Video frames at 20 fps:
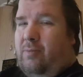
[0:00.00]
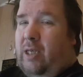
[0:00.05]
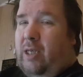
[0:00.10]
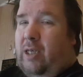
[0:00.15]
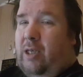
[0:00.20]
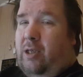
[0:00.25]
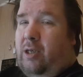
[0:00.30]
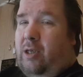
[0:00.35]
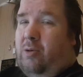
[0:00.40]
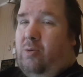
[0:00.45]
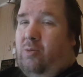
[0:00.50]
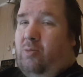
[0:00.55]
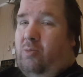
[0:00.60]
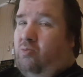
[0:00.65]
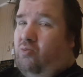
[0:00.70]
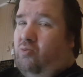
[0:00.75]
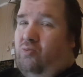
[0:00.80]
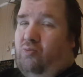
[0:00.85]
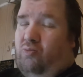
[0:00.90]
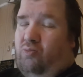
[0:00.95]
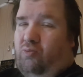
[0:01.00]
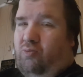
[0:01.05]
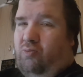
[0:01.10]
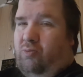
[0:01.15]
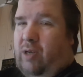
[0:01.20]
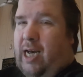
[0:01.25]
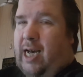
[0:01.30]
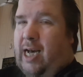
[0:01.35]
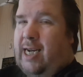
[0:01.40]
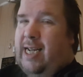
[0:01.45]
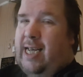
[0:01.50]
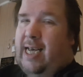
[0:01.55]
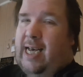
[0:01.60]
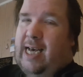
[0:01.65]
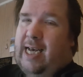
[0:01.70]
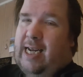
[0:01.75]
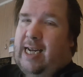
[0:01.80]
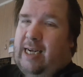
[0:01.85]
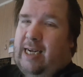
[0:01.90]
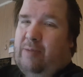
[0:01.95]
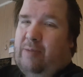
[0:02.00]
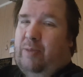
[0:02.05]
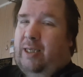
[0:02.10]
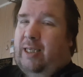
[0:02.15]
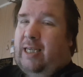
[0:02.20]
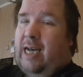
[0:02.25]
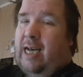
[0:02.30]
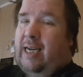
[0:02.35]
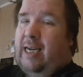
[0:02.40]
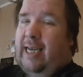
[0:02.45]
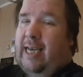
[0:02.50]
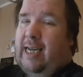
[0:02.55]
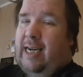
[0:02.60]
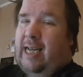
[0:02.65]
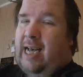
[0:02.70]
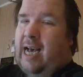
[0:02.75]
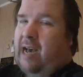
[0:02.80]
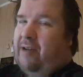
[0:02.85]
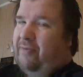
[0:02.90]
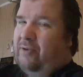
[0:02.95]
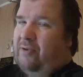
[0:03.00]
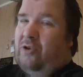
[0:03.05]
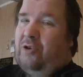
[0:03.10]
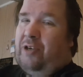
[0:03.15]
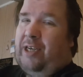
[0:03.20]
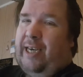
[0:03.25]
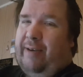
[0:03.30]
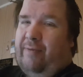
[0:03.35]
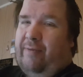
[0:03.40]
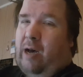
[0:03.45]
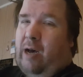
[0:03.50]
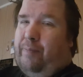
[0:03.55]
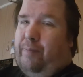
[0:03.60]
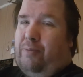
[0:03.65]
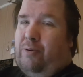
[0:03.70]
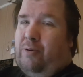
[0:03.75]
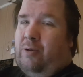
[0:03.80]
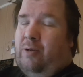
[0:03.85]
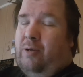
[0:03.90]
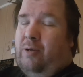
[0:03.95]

So, at the end, Miss Hannigan have to give up.